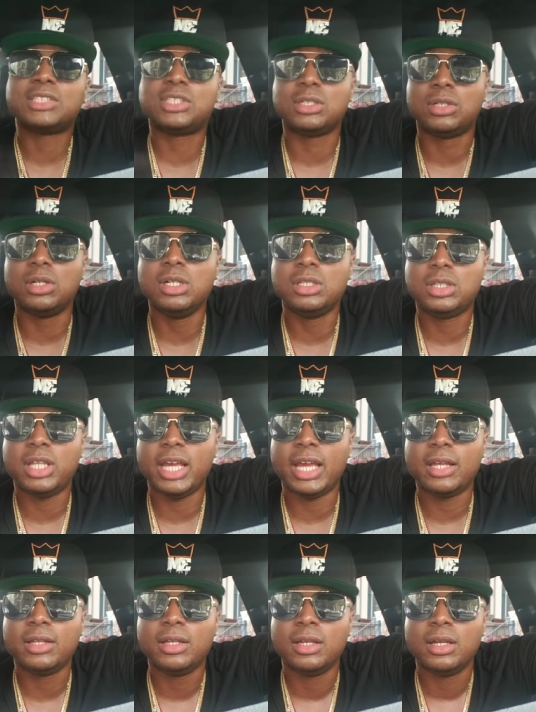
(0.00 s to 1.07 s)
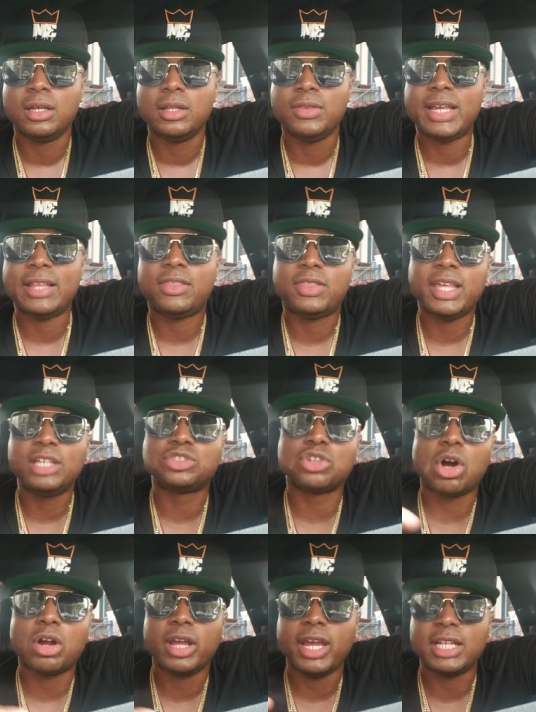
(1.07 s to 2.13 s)
why it's a good thing that
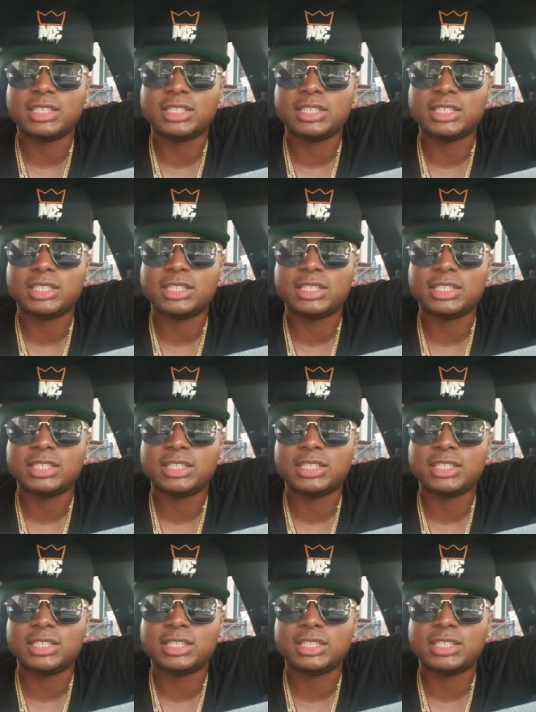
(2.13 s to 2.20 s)
things are